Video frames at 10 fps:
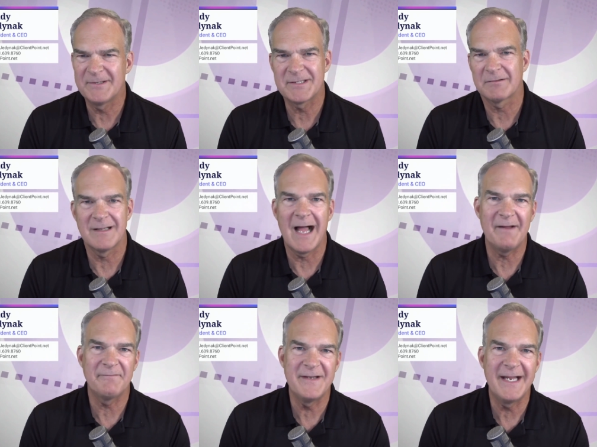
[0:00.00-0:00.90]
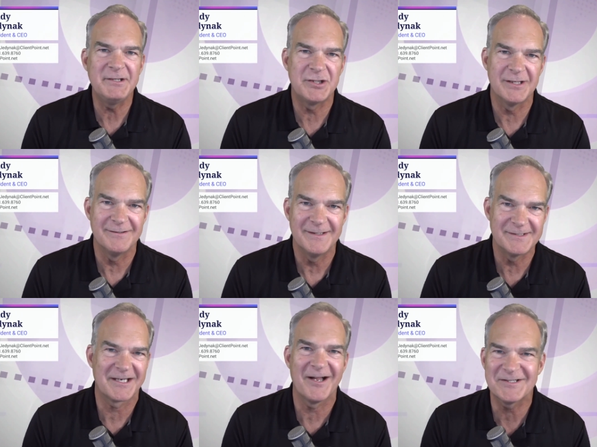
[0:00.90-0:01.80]
like Live Nation
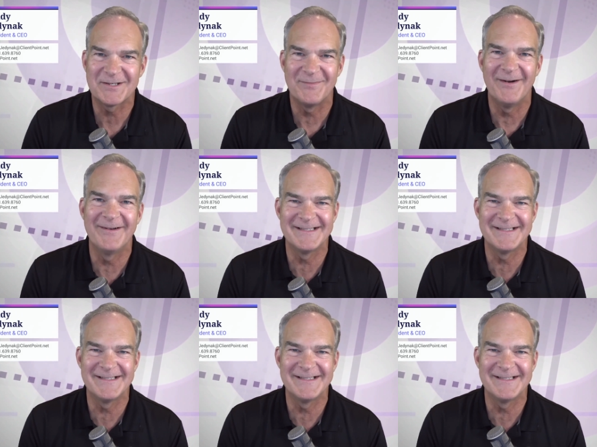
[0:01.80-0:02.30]
is a customer.